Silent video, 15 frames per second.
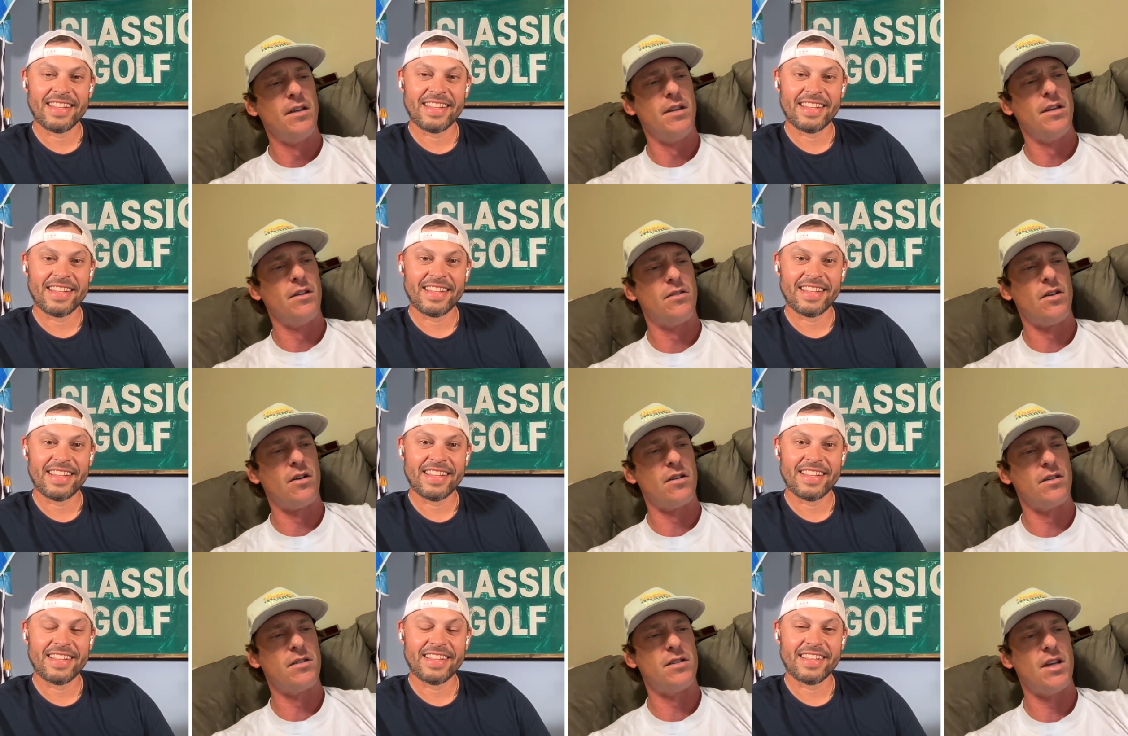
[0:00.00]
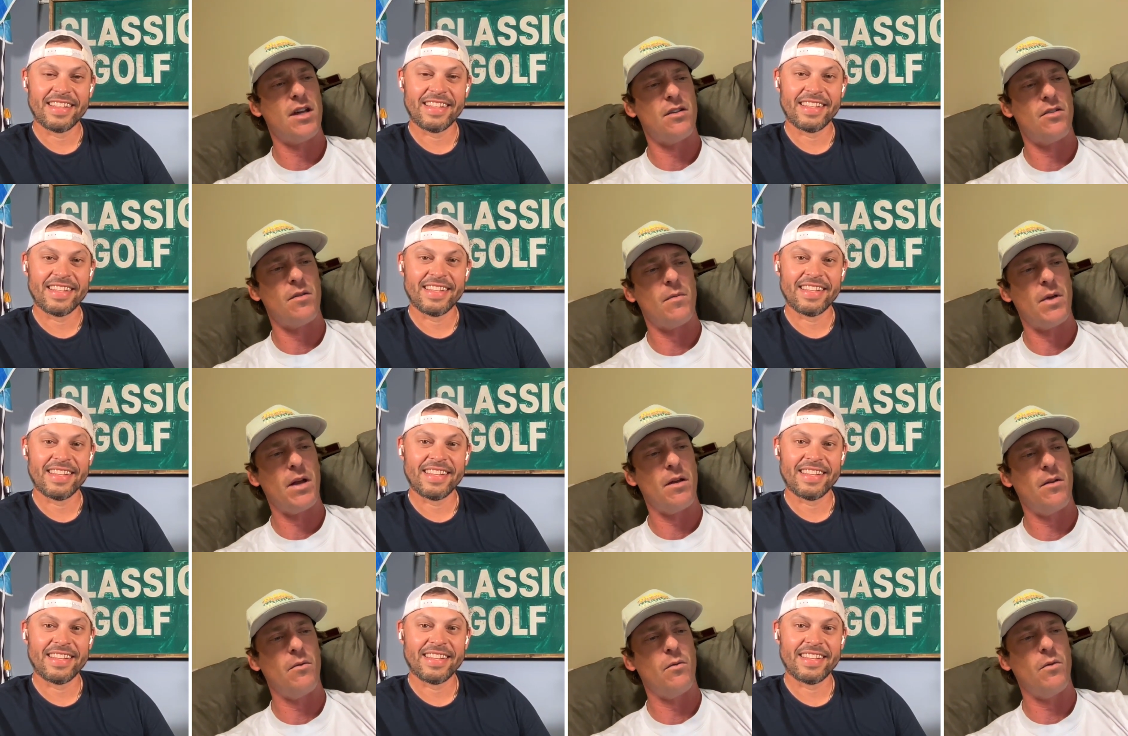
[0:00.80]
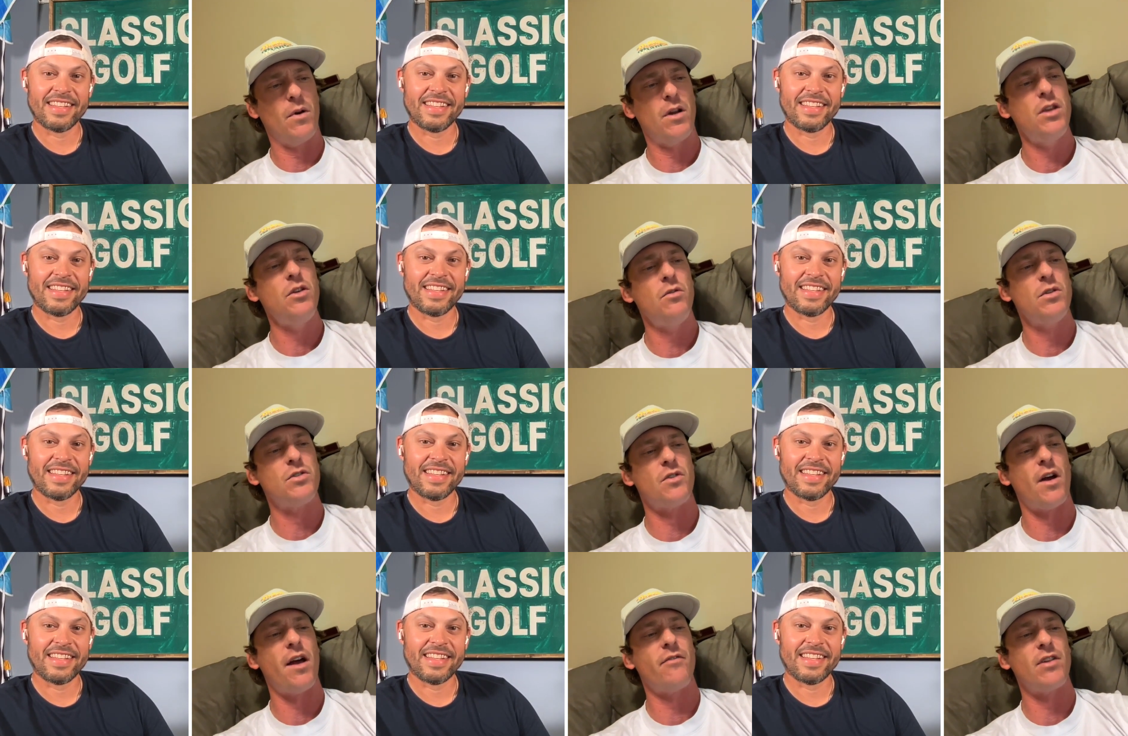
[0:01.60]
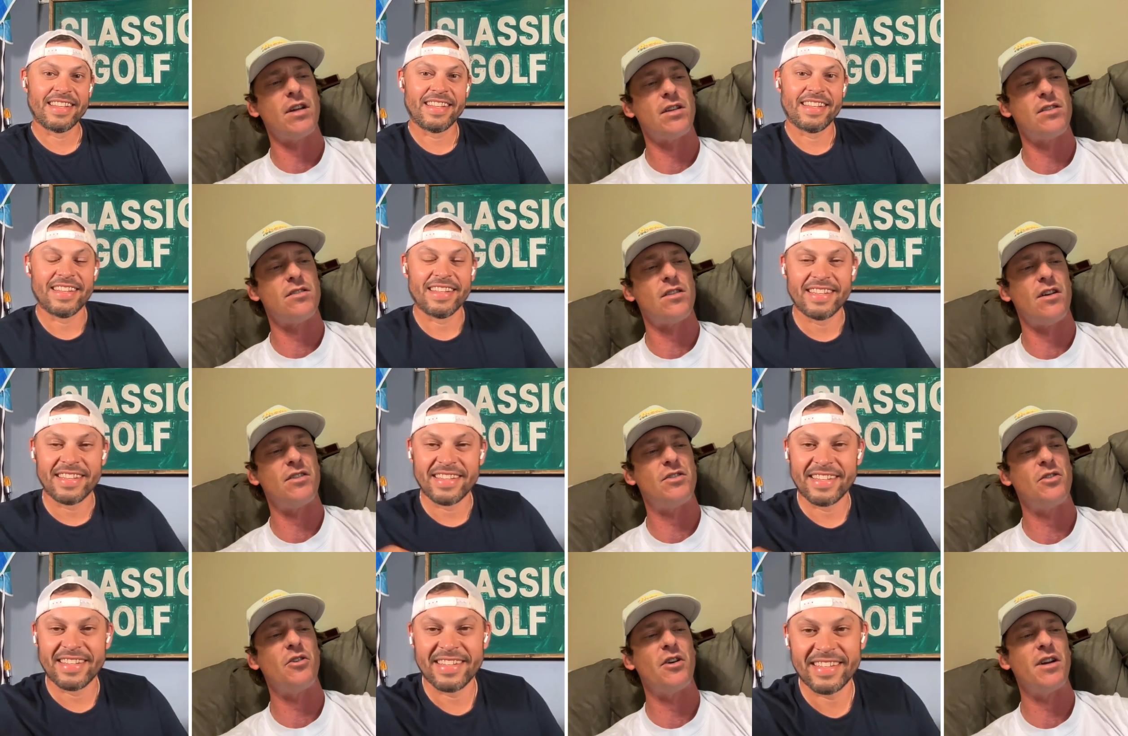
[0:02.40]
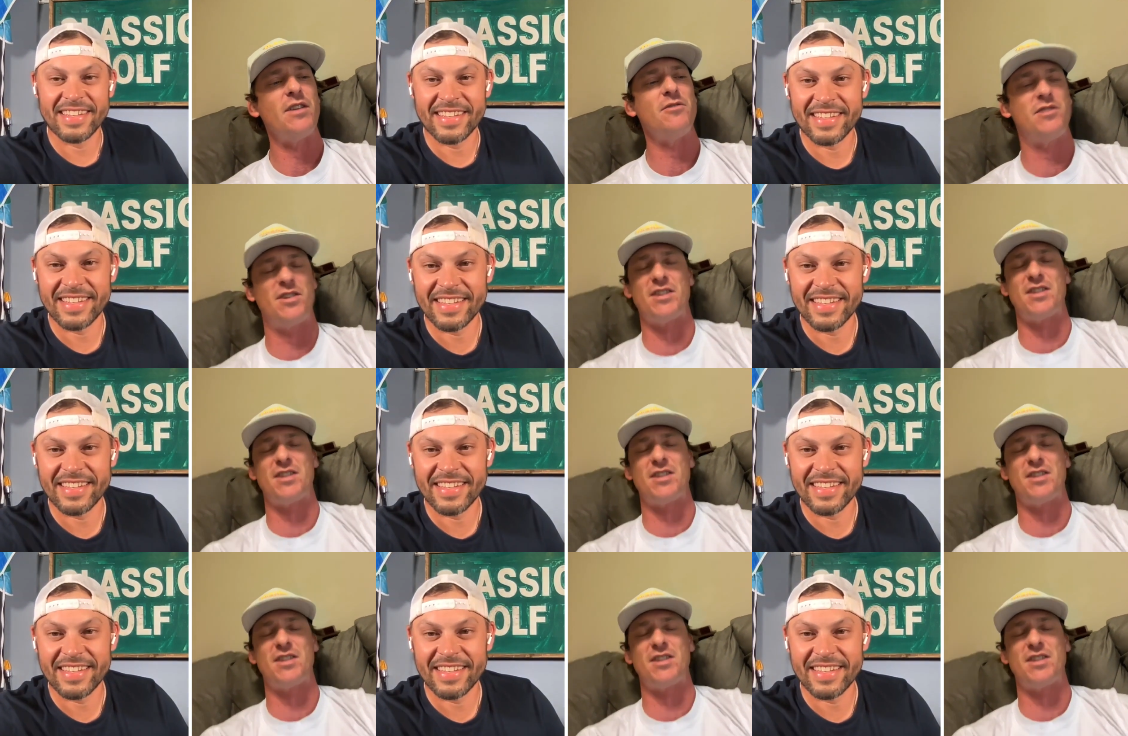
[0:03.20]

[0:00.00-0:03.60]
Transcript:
Speaker 1: you know, talking to Xander, I'm like, what are you in driving distance on tour? And he's